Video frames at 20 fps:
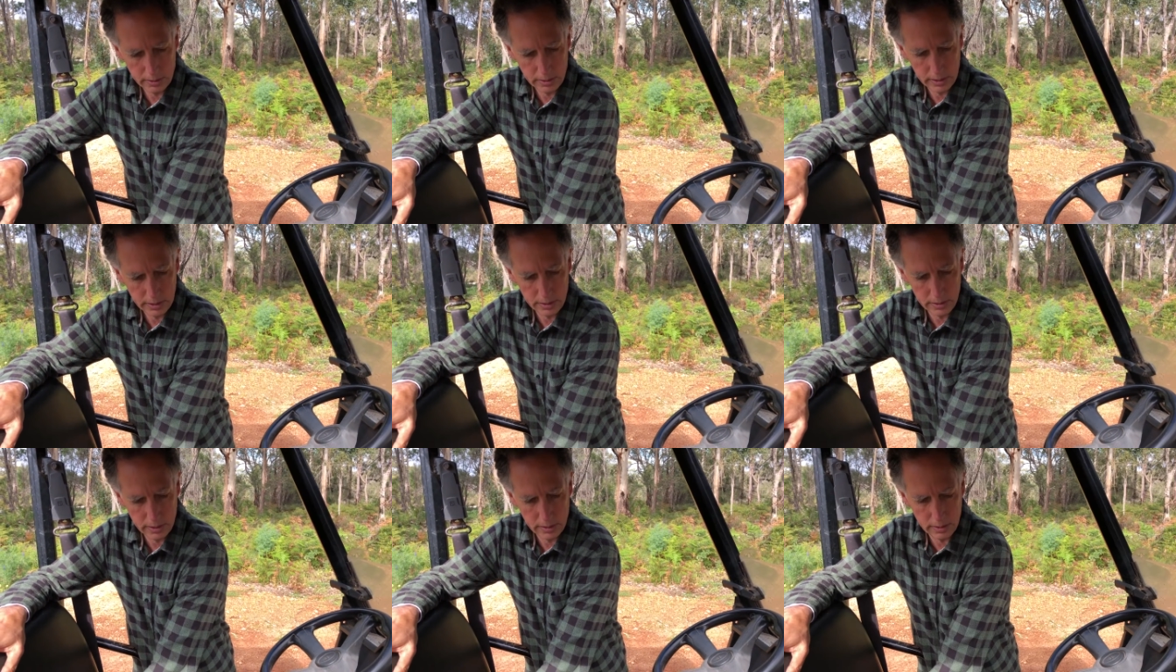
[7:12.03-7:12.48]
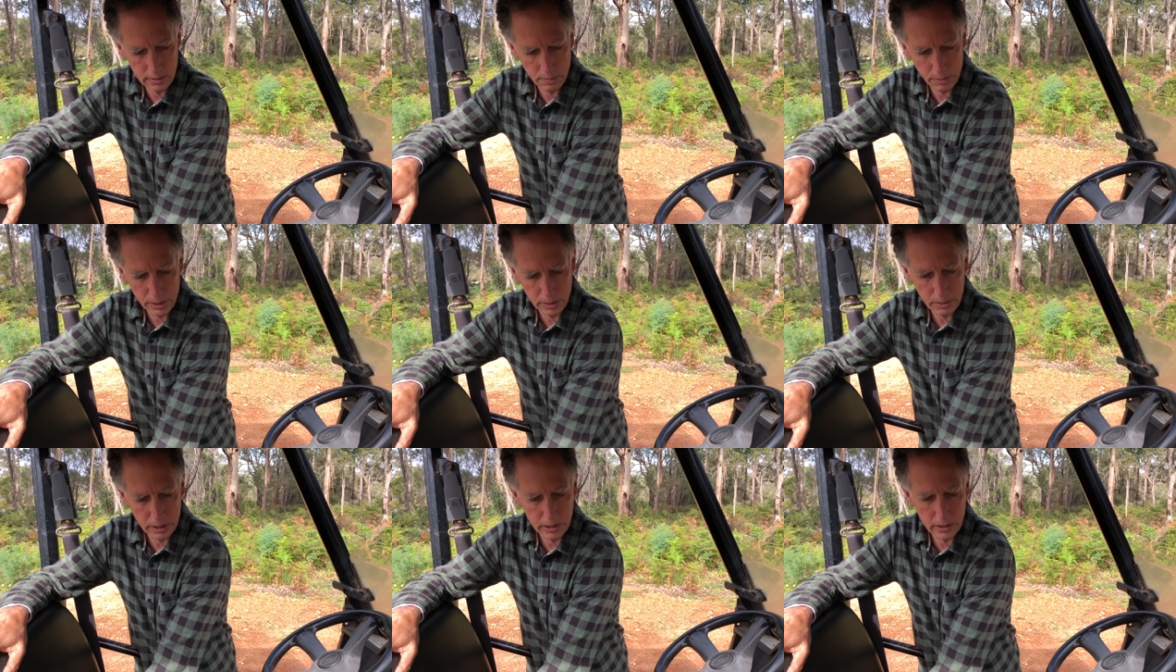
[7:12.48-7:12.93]
is, is,
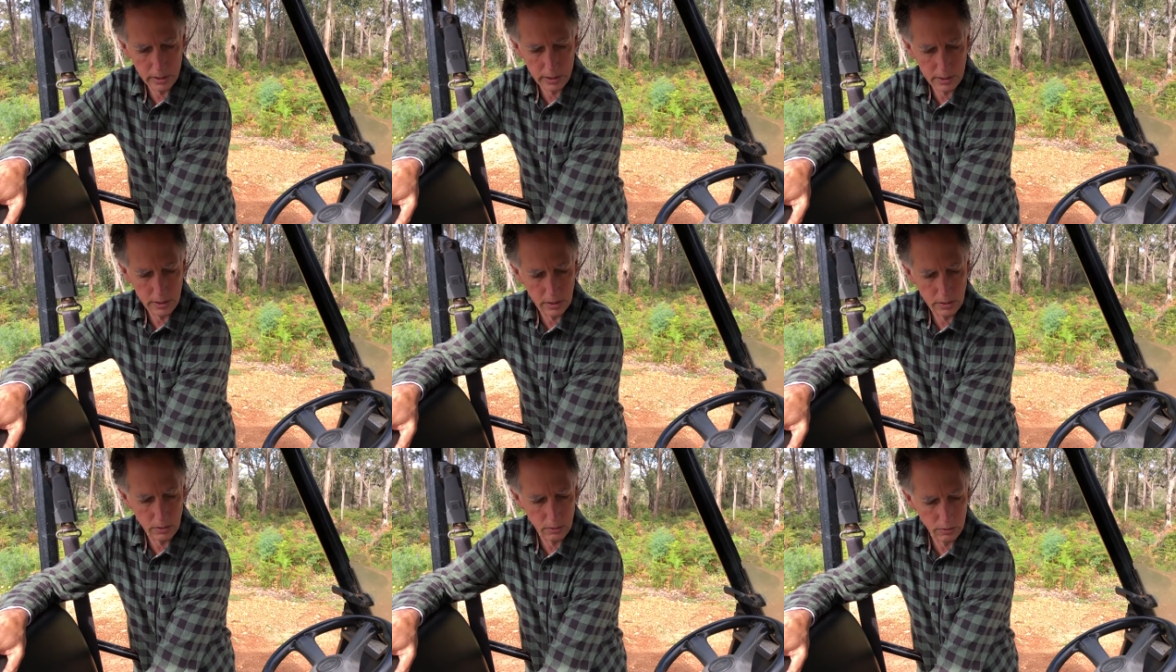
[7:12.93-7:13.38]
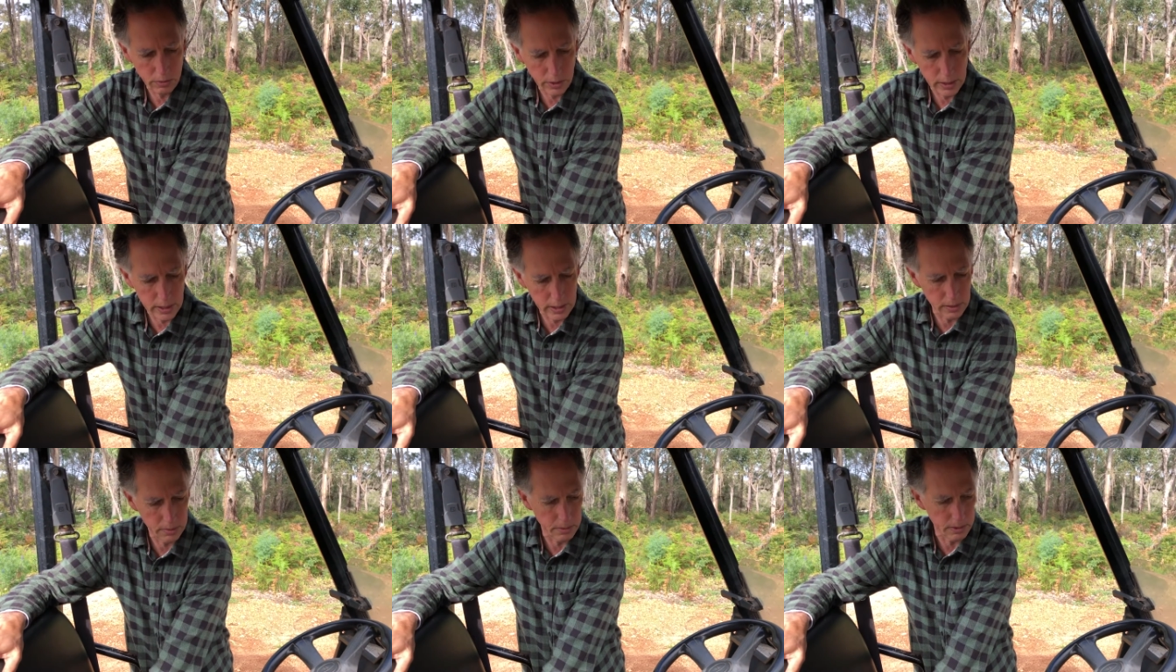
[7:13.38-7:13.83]
pretty much an essential
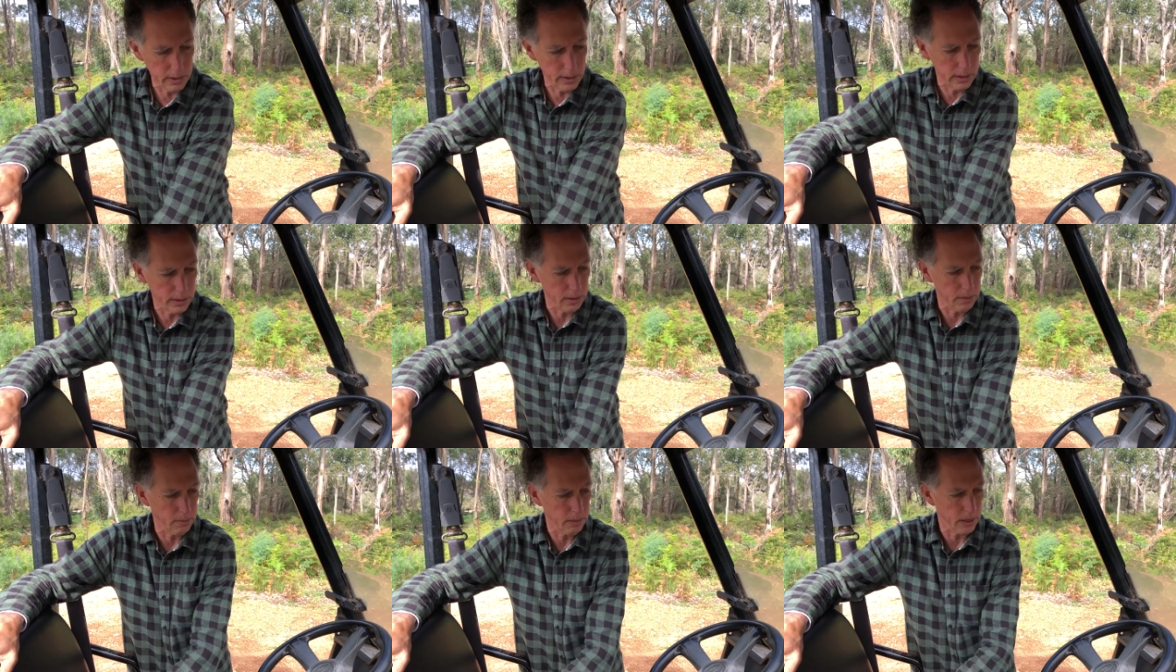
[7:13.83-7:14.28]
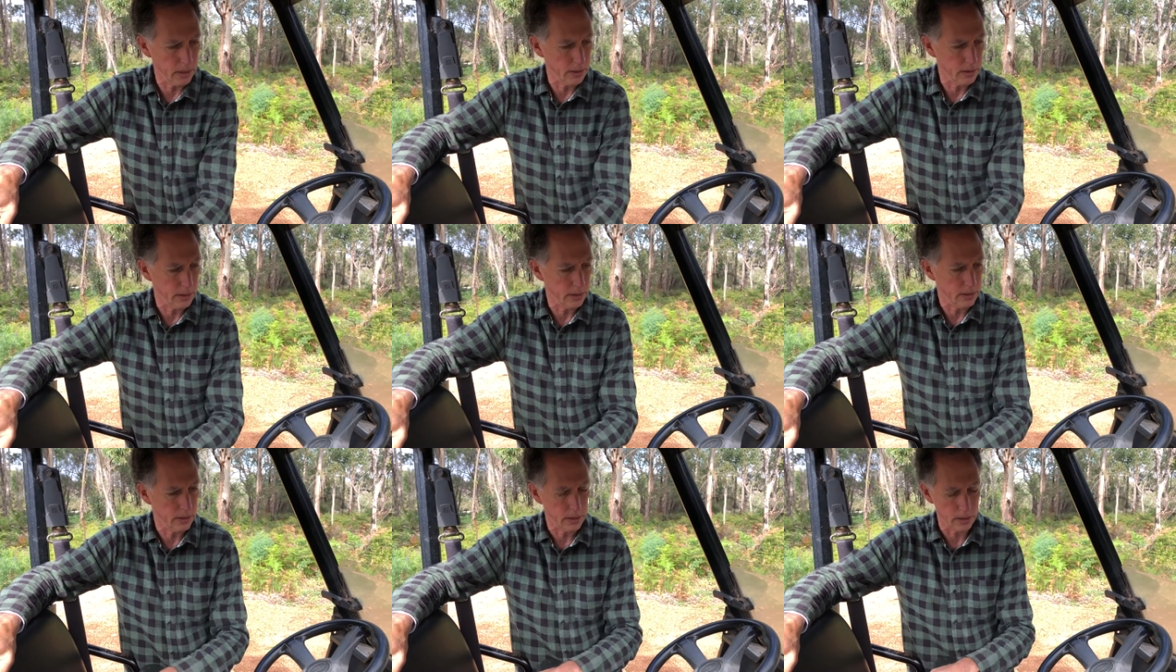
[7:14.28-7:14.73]
feature with lithium
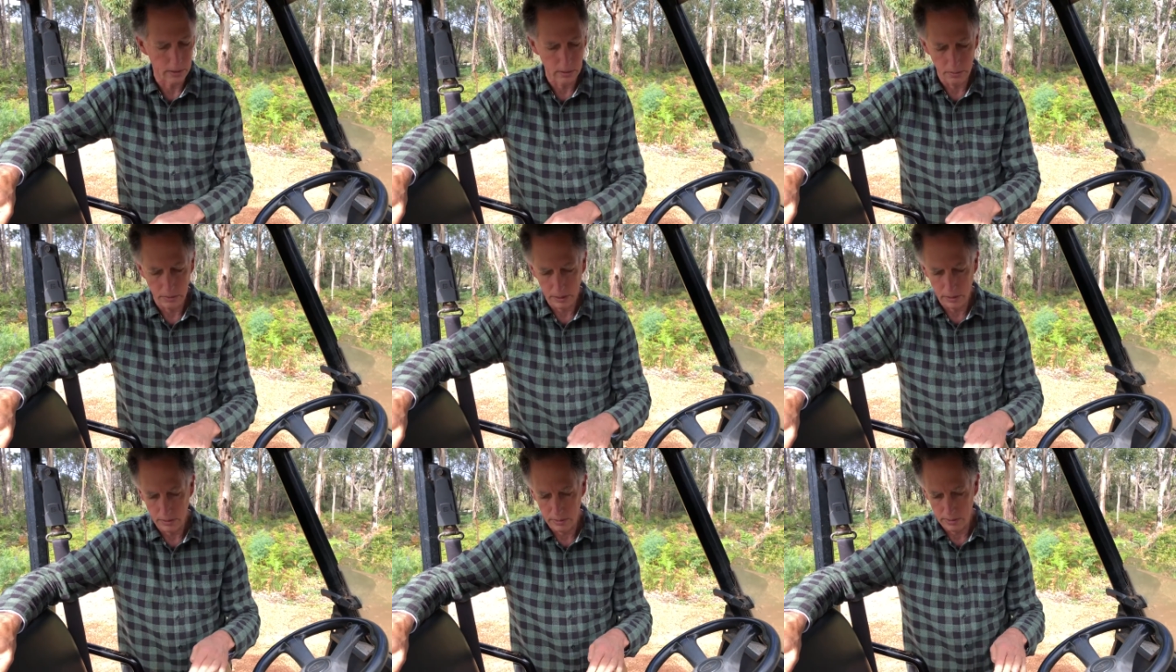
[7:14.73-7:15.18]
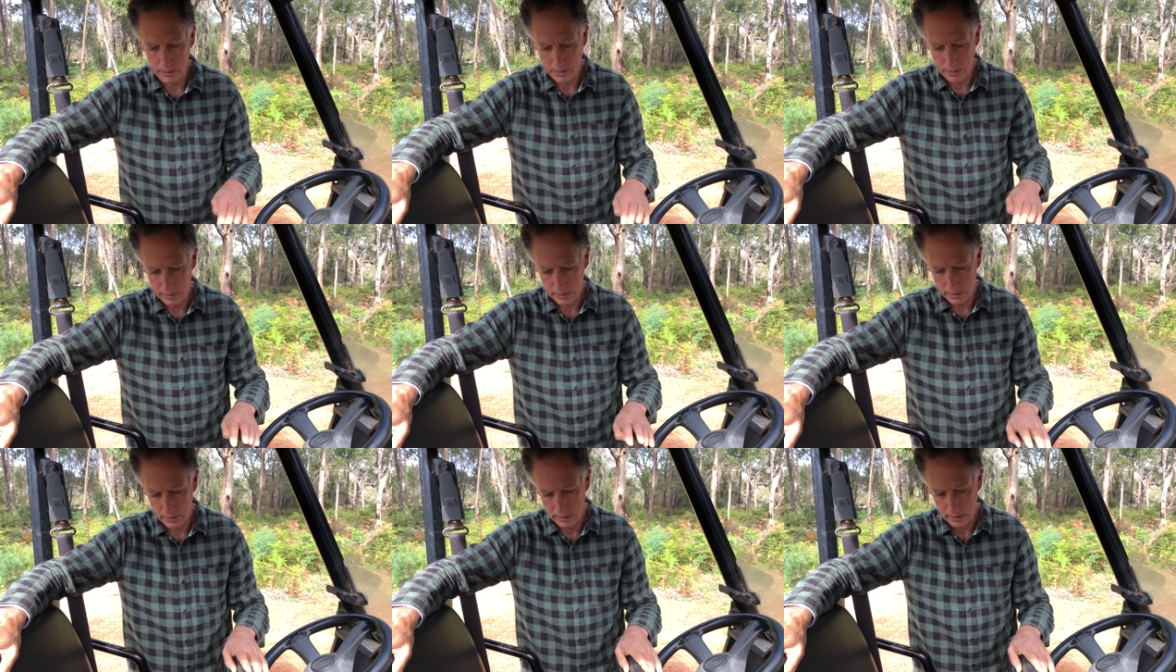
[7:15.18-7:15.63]
batteries you know
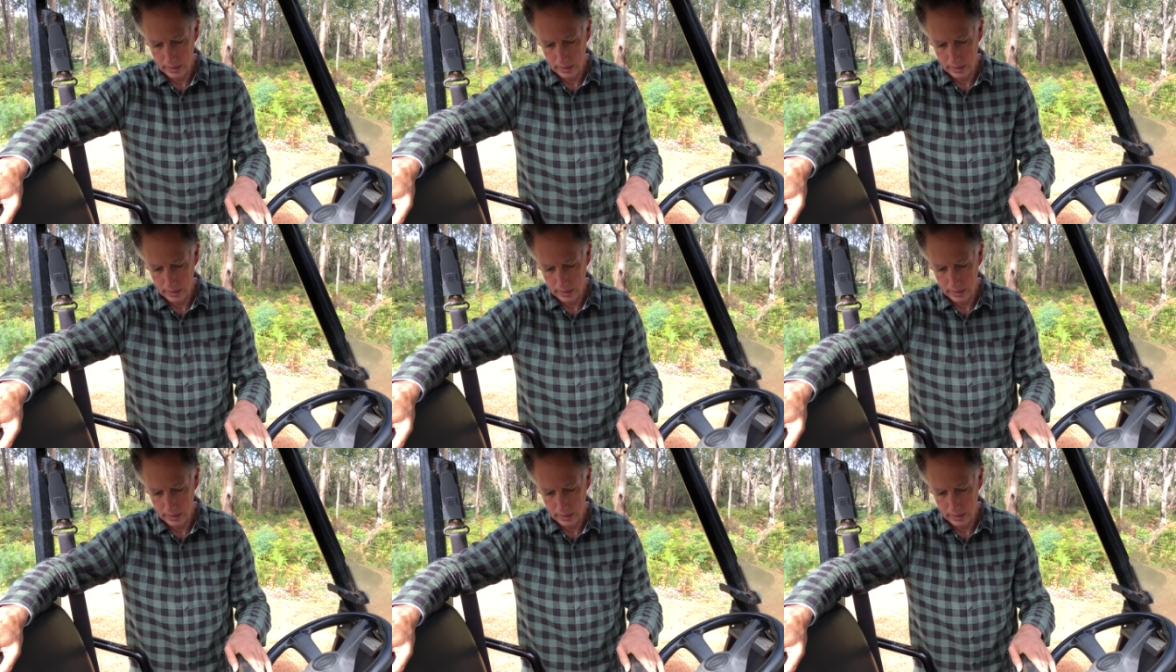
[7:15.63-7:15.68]
because uh,